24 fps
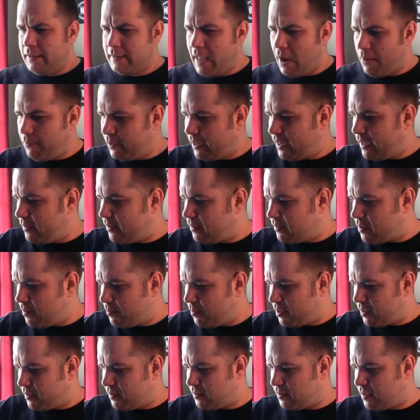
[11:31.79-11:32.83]
now we're getting to some
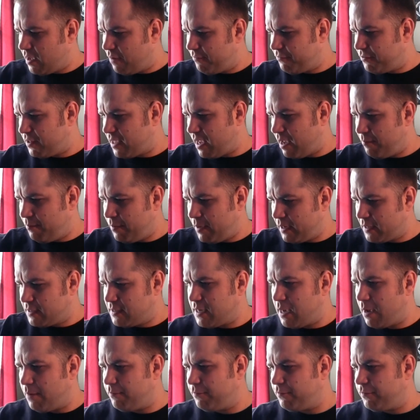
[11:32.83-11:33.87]
of the stuff that I picked
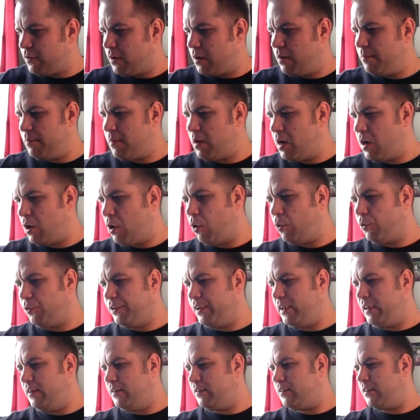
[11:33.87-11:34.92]
up from uh,
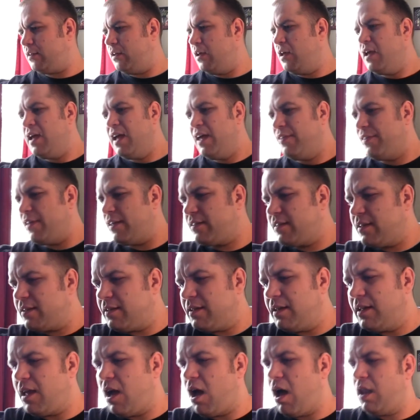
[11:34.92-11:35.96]
Oldies. This
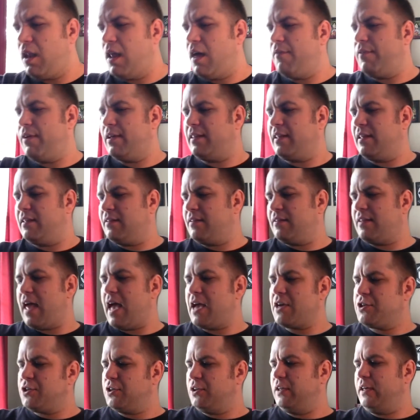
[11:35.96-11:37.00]
isn't all of it. This is
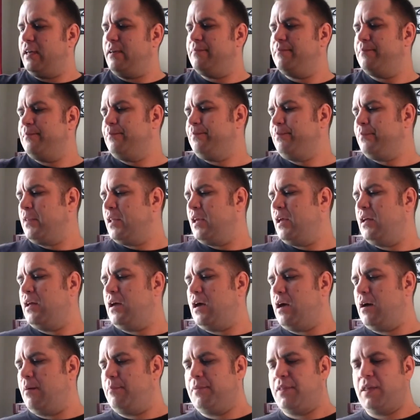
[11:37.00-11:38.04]
actually
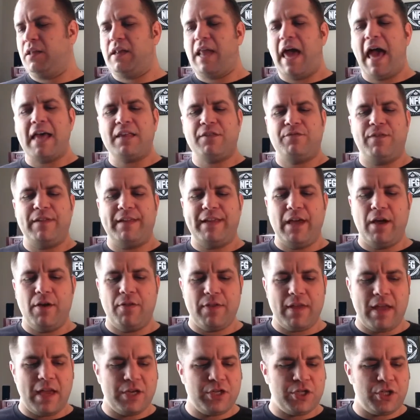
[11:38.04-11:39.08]
um, the last video
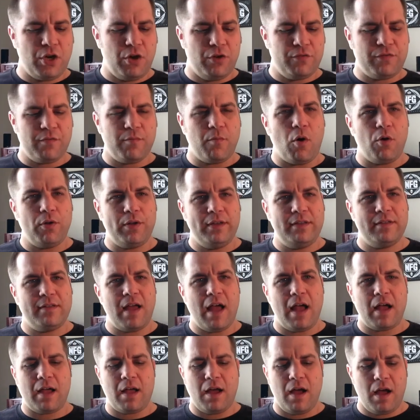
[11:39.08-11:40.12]
that I showed from
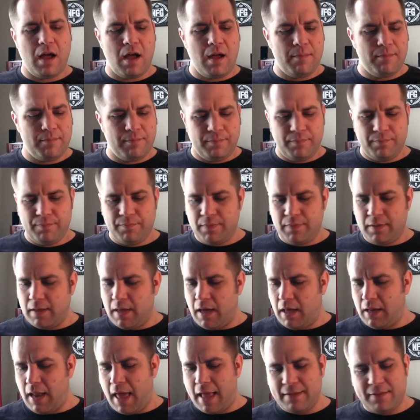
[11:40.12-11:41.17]
Oldies.com.
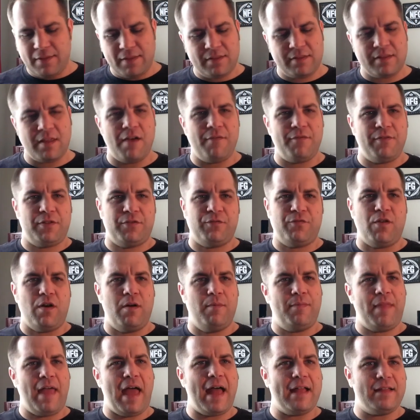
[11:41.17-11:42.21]
A lot of this stuff is
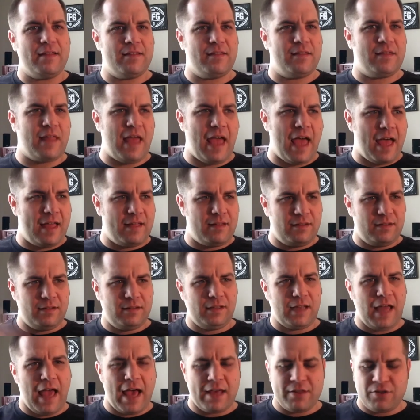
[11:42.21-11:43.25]
from that that
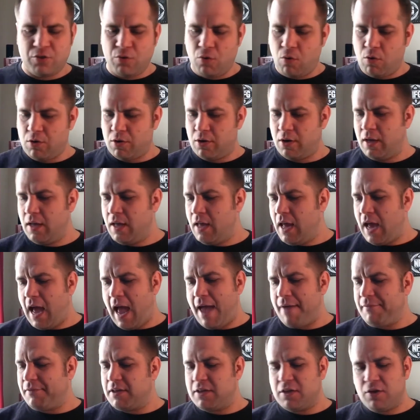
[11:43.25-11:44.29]
last order. I
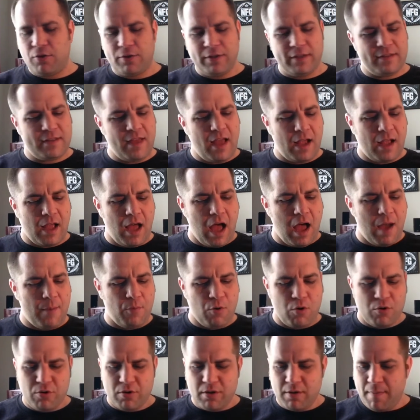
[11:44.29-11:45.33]
haven't done an oldies.com
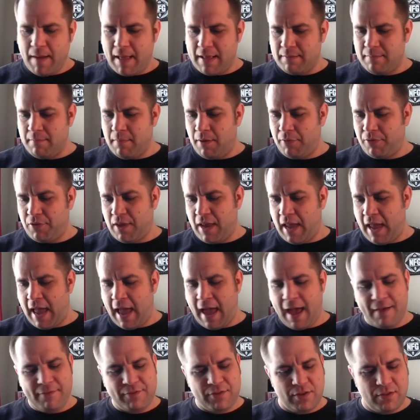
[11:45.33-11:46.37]
order in about a month and a
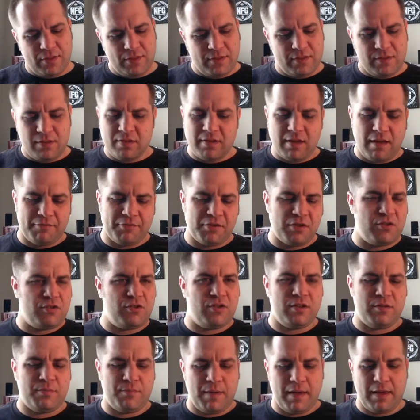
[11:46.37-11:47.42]
half, so this is stuff that's
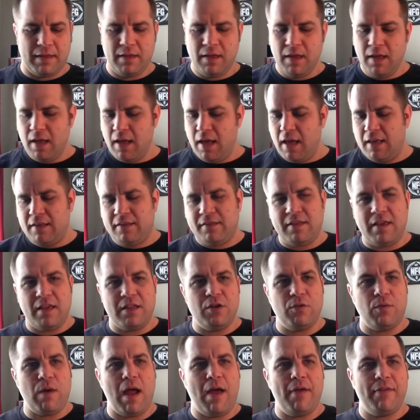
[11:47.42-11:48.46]
just been
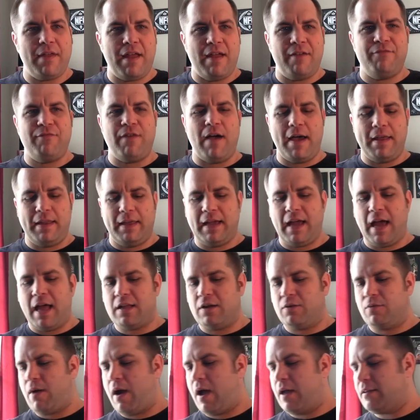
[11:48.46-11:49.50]
sitting around that I finally got
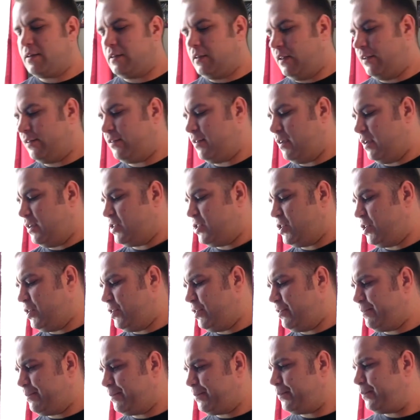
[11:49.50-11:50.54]
around to listening
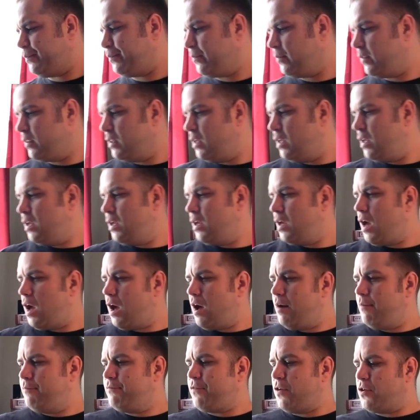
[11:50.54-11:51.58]
to.
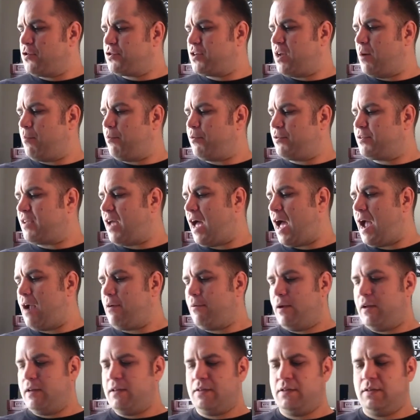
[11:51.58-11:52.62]
Um, first up was
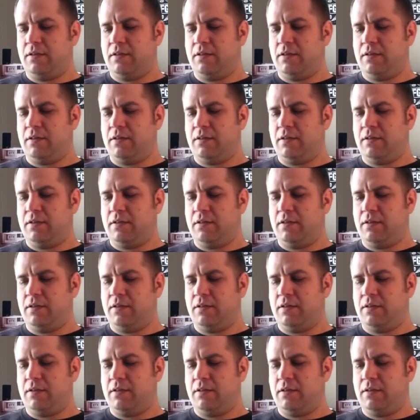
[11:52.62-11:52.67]
Tyrant,